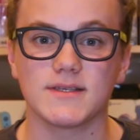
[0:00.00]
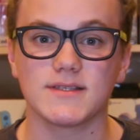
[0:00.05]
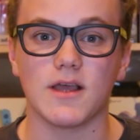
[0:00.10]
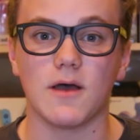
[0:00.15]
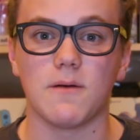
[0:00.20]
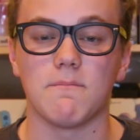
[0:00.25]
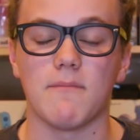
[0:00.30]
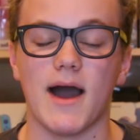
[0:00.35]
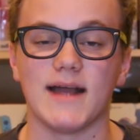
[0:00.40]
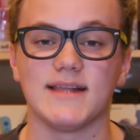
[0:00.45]
is
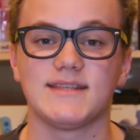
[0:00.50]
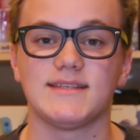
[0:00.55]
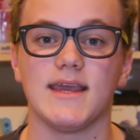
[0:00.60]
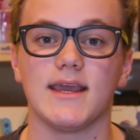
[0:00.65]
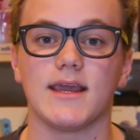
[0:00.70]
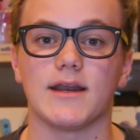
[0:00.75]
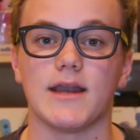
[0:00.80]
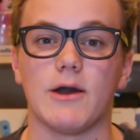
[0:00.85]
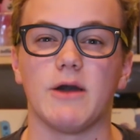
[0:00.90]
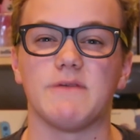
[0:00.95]
all my
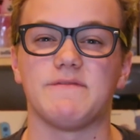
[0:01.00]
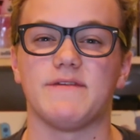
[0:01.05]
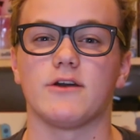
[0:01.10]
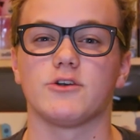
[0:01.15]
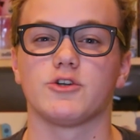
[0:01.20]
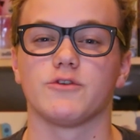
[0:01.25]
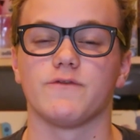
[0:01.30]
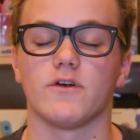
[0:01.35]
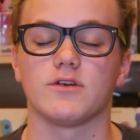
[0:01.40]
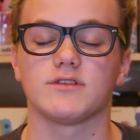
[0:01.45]
take on how I
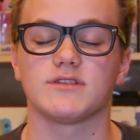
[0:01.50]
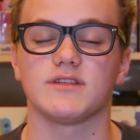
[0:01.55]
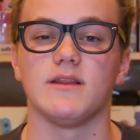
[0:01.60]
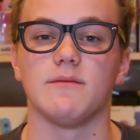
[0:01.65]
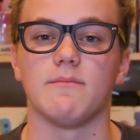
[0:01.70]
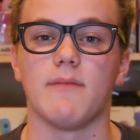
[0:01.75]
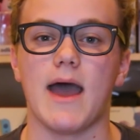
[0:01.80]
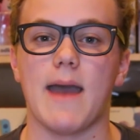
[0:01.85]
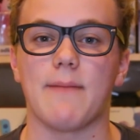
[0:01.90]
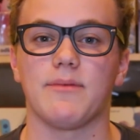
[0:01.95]
found traversing
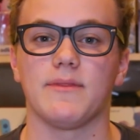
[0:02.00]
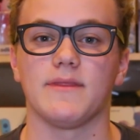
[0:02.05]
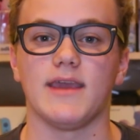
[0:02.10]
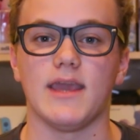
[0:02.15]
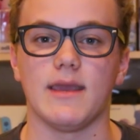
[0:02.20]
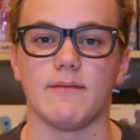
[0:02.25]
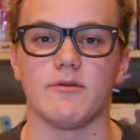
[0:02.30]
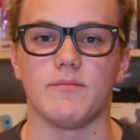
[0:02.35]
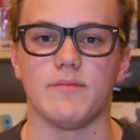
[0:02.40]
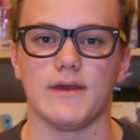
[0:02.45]
the map in the
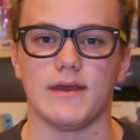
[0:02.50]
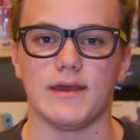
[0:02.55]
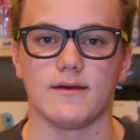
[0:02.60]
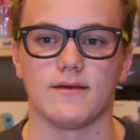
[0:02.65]
game to be.